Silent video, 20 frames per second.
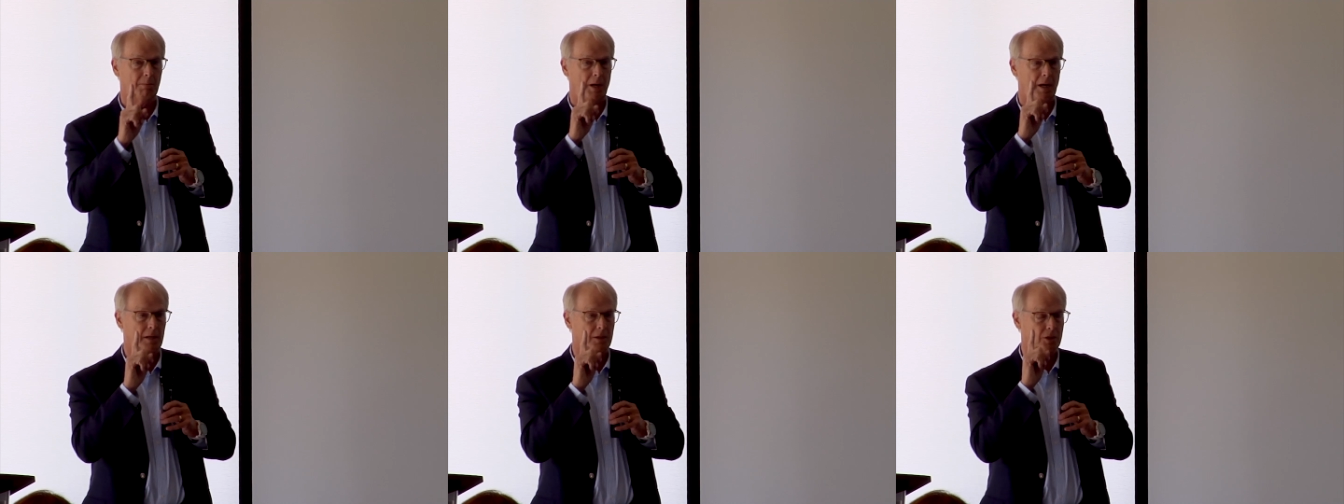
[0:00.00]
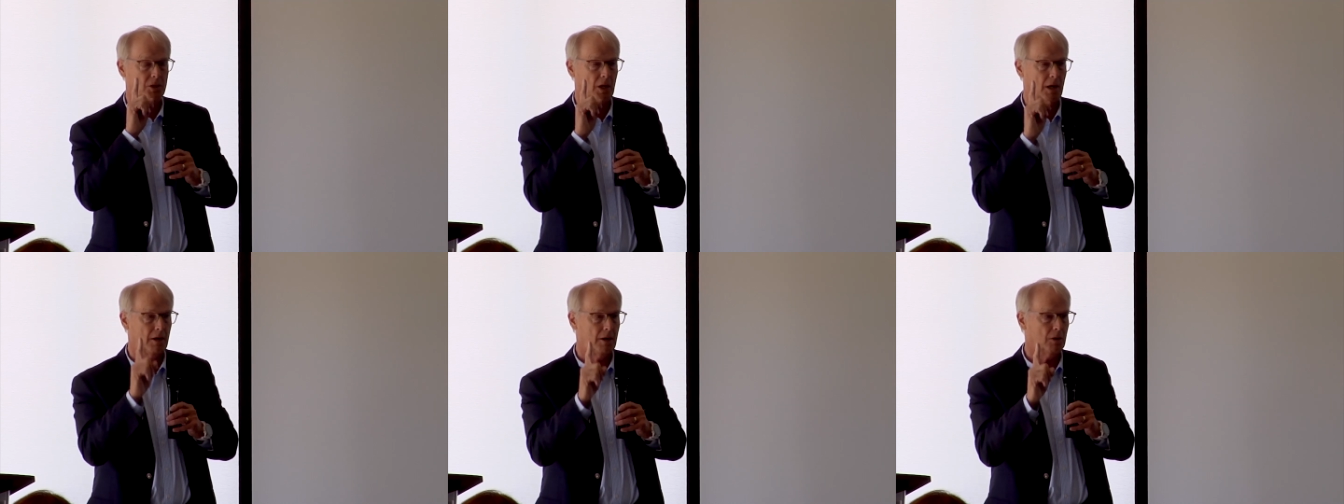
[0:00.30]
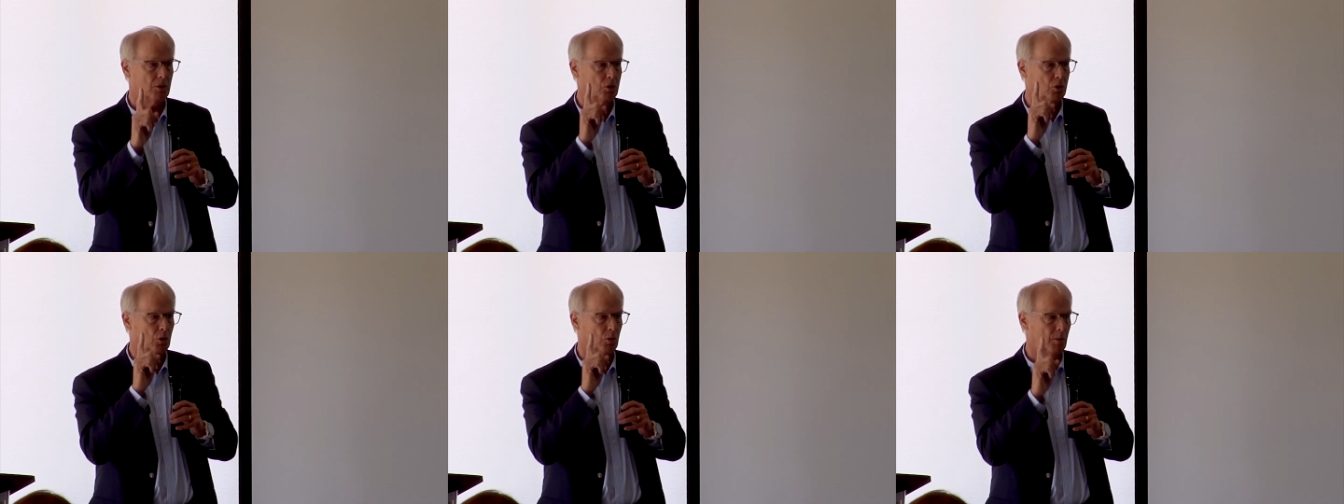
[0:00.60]
my
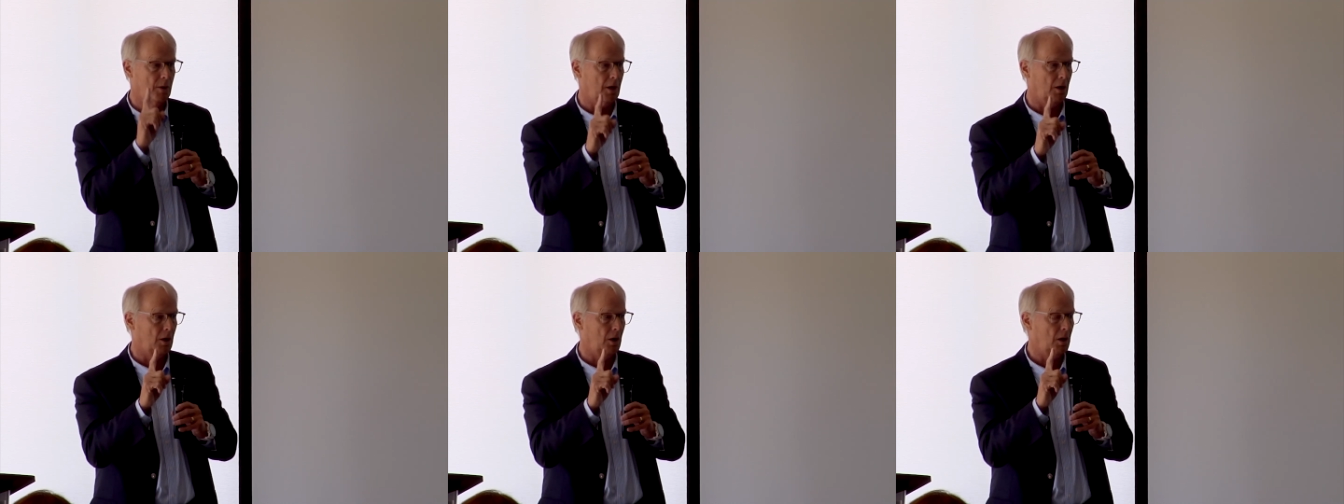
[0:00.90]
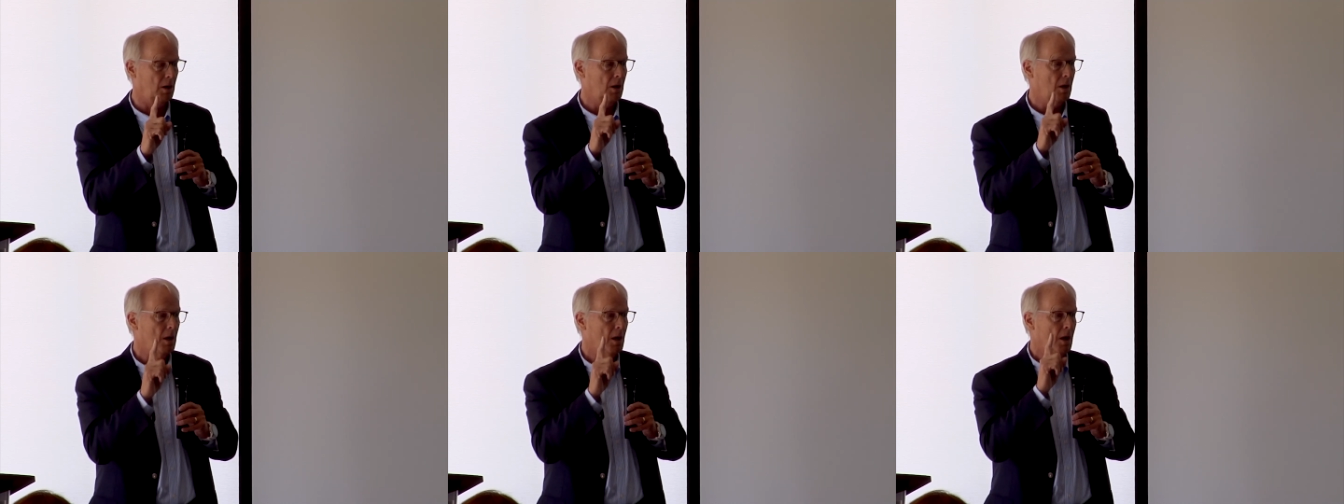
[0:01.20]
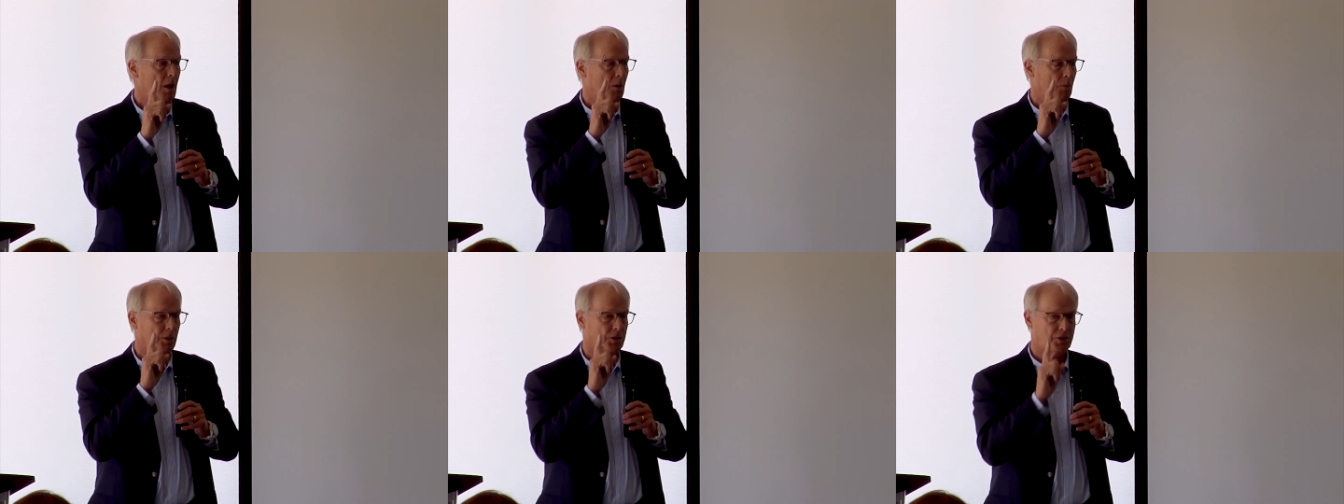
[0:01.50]
entire career
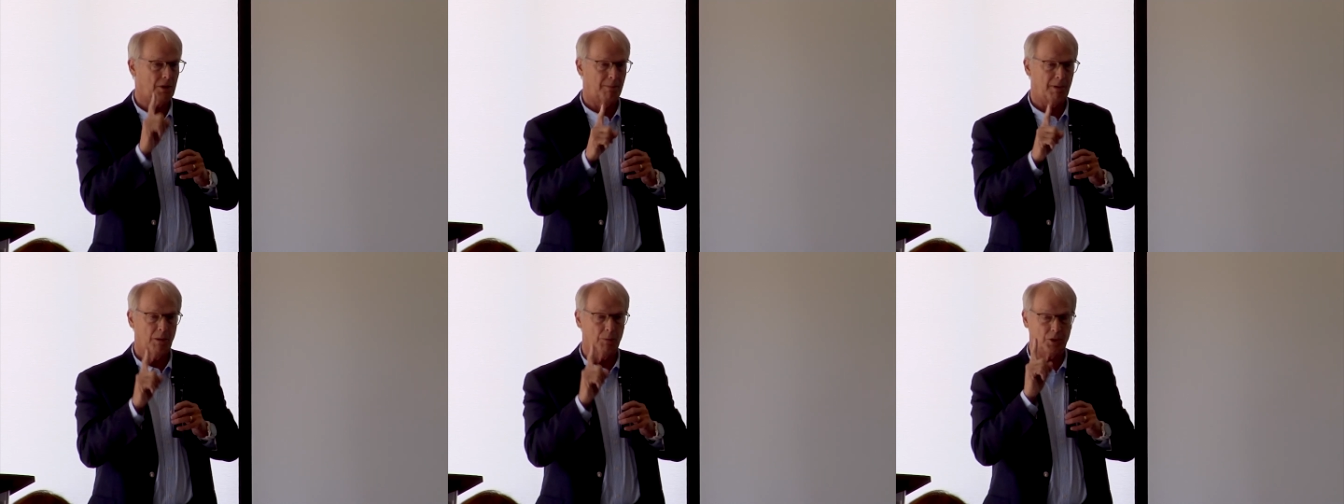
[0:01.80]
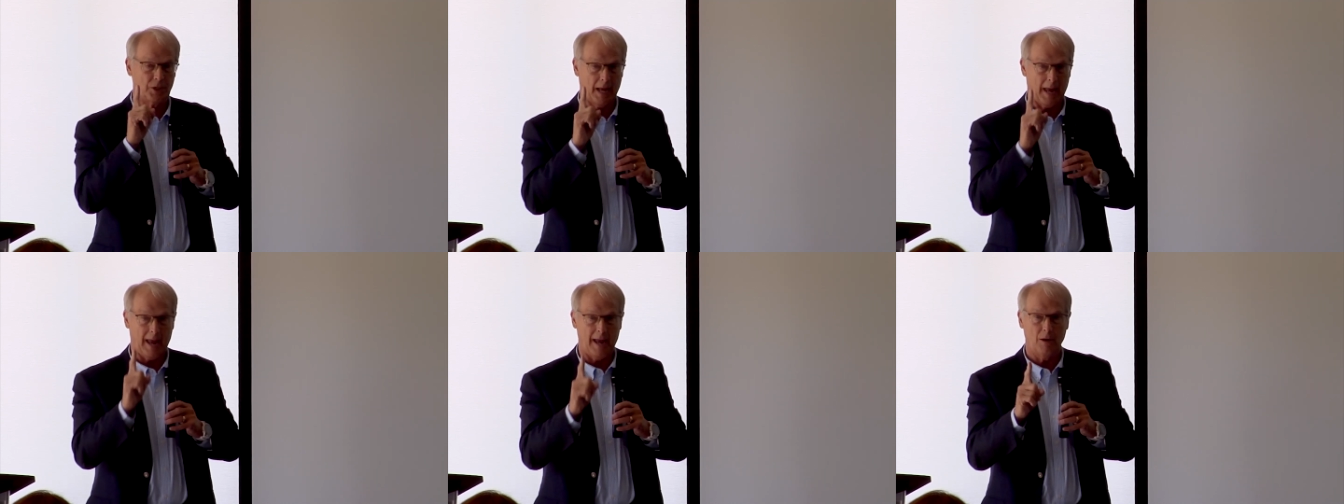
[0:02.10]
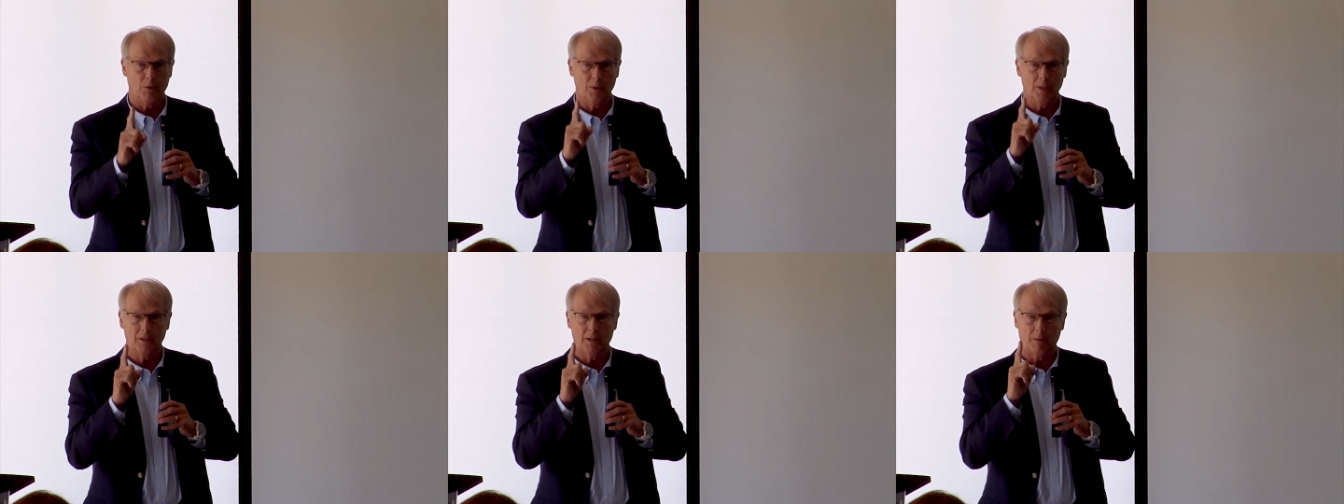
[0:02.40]
where somebody was
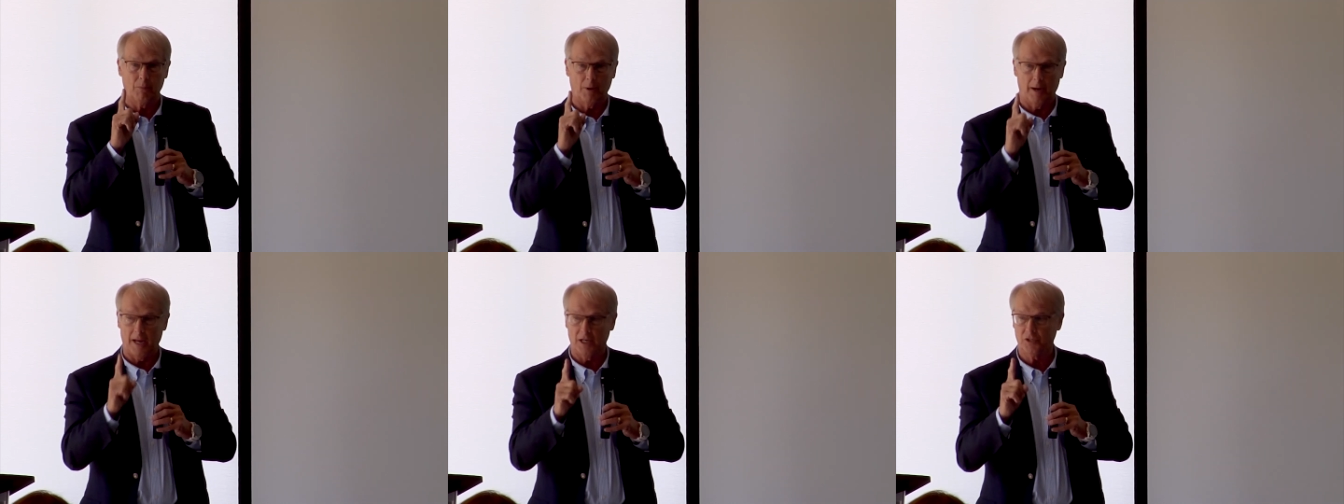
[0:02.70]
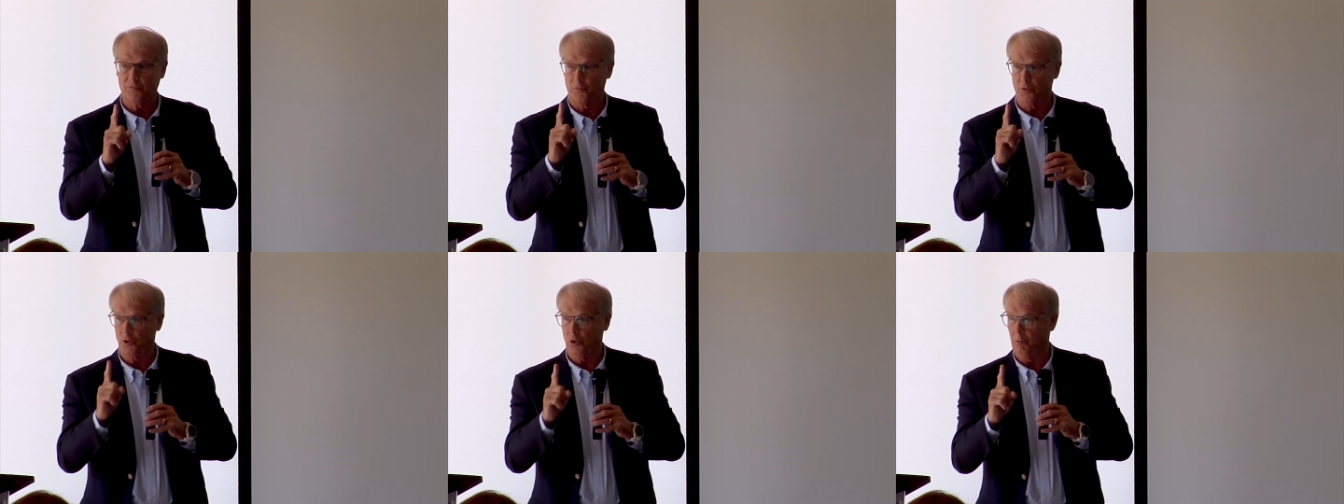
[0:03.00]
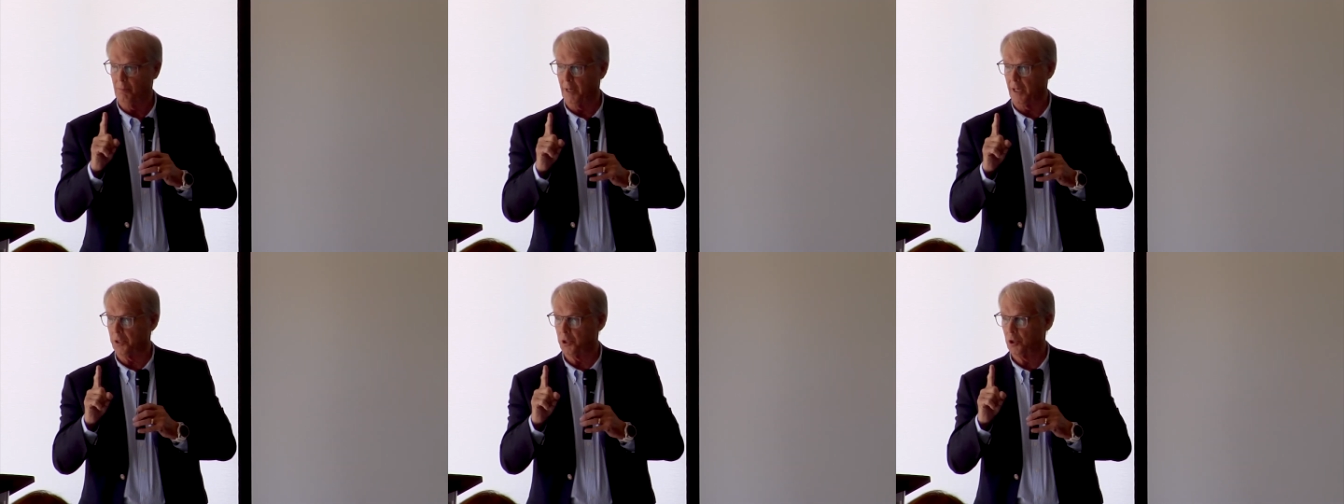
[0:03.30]
angry they were asked for too
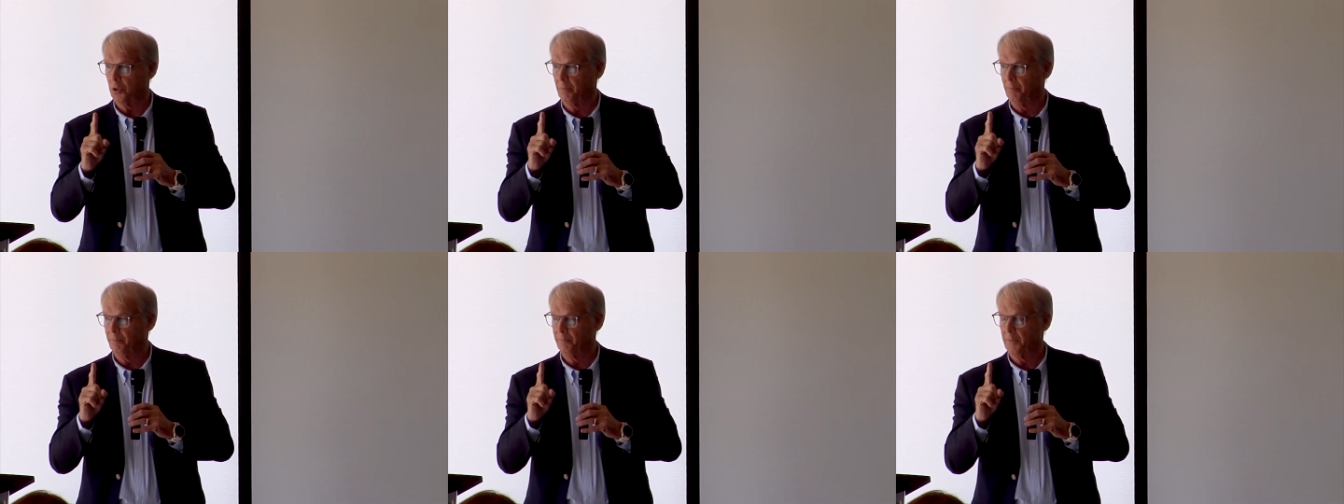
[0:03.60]
much.